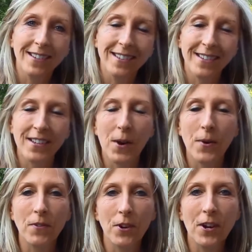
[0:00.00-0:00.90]
So
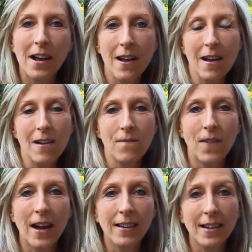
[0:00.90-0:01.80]
if you're
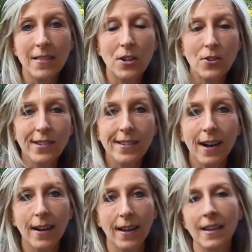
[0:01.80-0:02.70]
finding that you're stuck